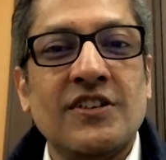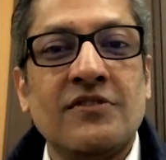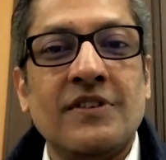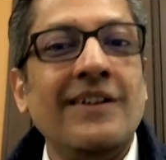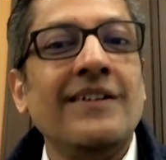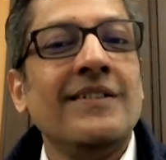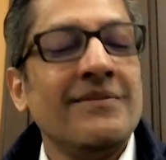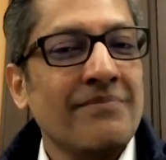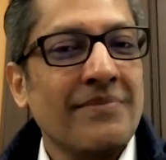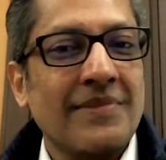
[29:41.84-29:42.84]
server,
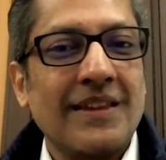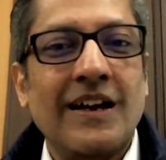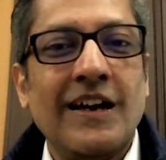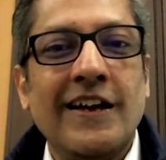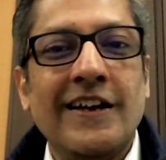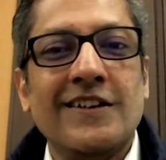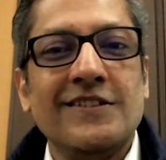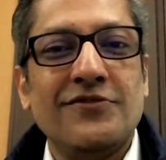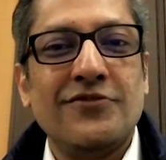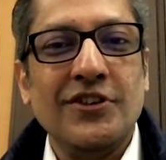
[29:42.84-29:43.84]
Hylyt does
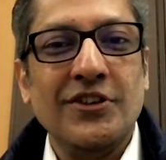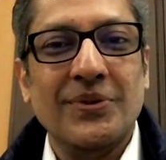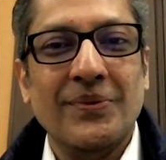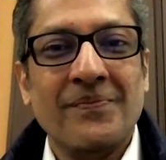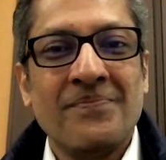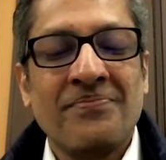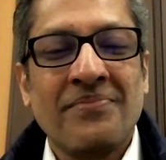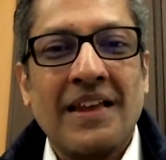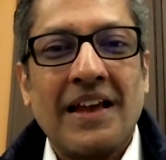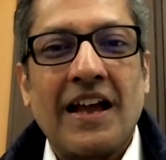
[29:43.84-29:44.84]
it for you.
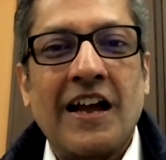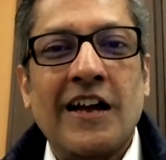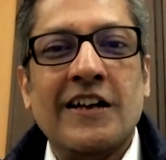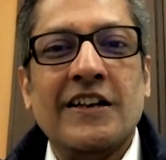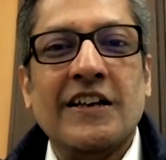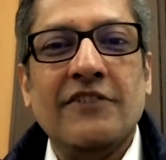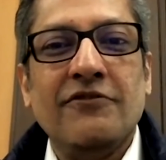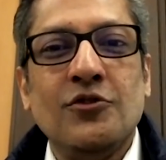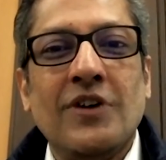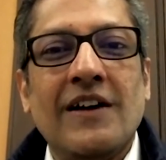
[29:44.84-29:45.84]
And
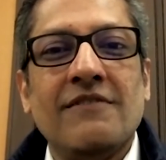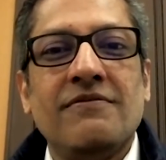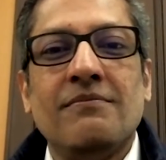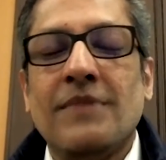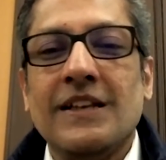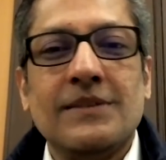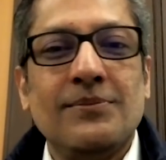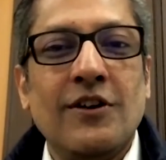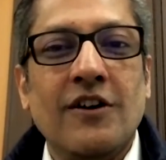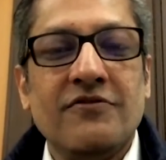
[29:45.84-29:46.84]
if you have
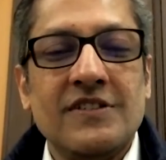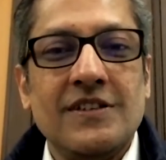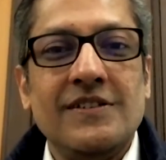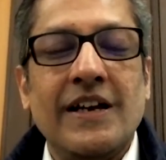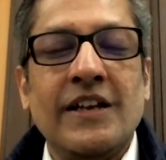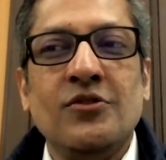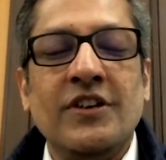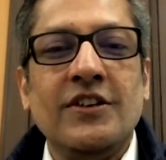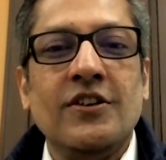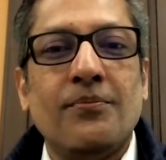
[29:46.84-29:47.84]
multiple offices and you
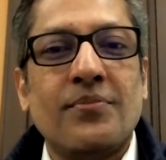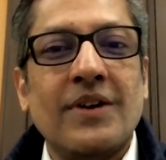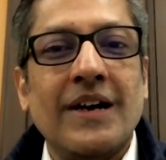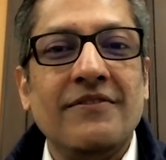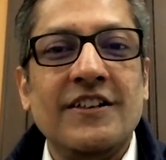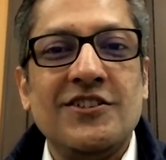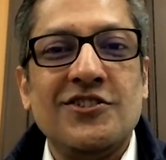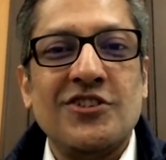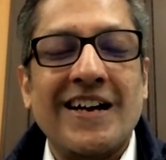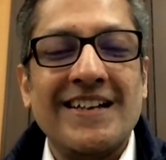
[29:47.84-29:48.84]
need your private
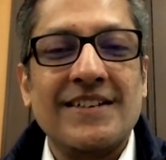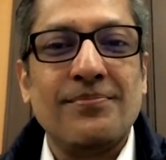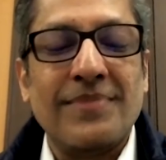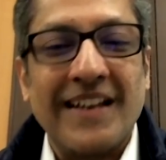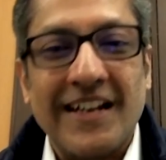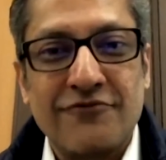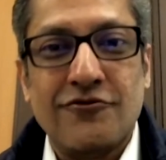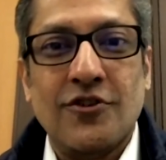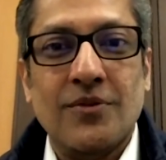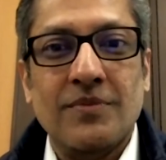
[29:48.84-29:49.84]
chat
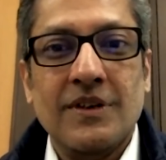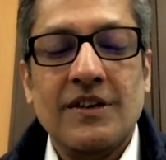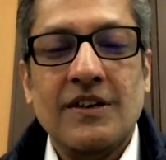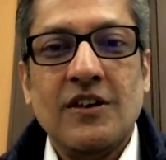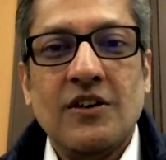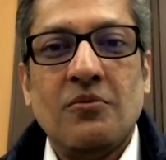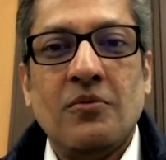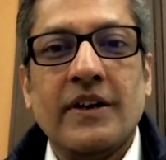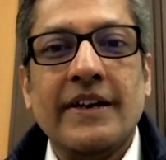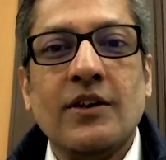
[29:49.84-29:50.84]
platform
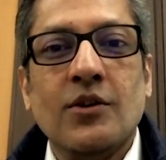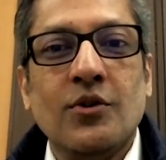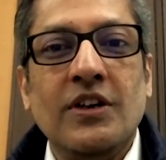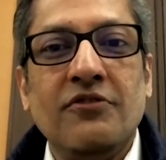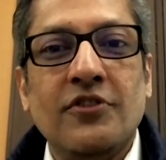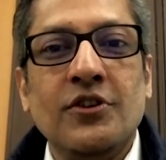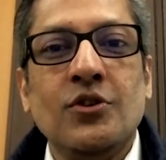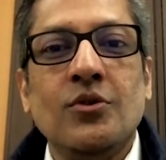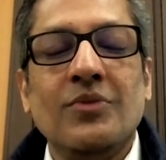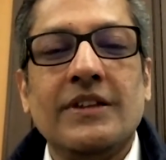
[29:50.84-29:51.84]
working only for
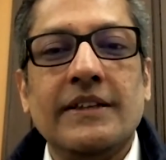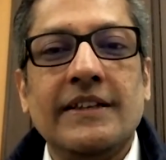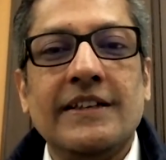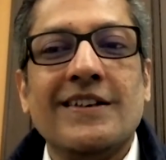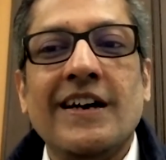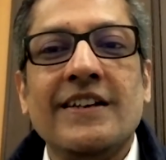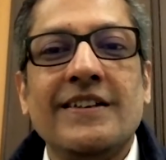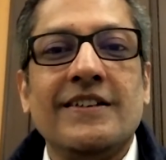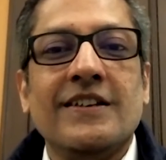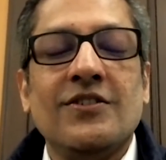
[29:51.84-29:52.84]
you with the entire
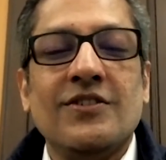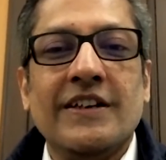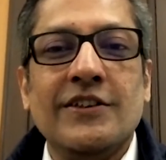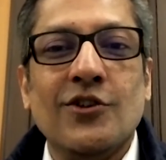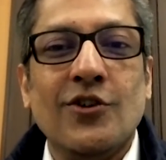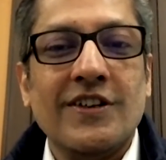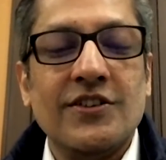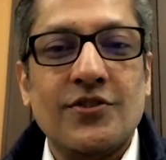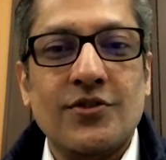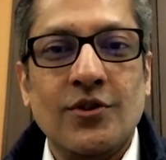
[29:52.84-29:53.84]
data in your
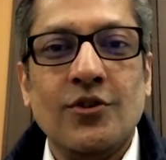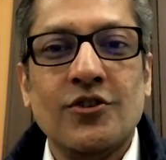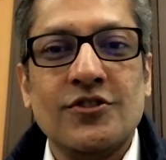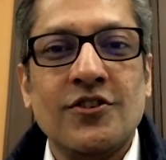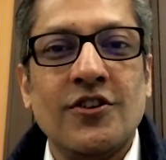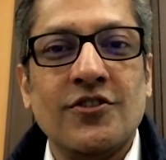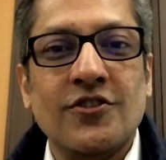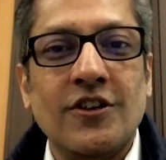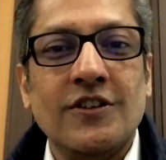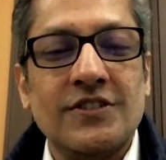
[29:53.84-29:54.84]
control hosted on
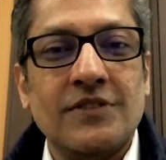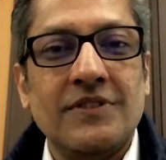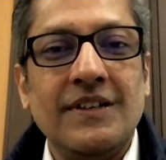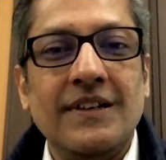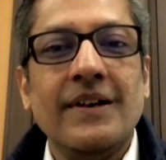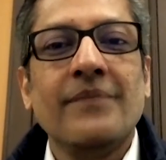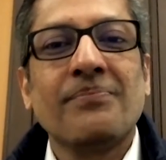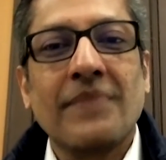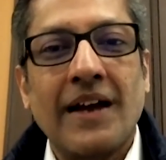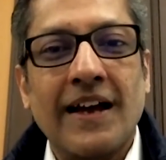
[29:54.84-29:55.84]
your server,
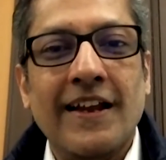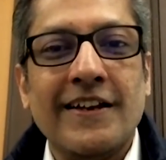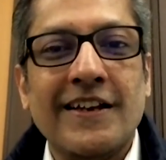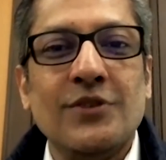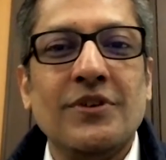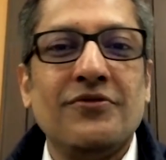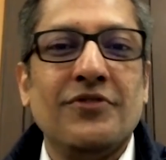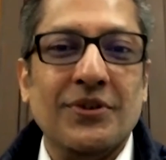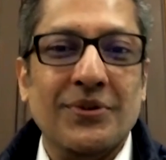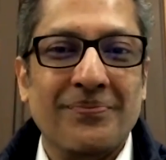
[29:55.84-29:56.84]
Hylyt can do it
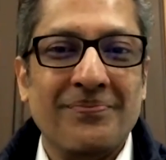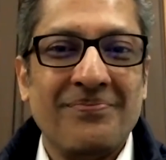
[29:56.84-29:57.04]
for you.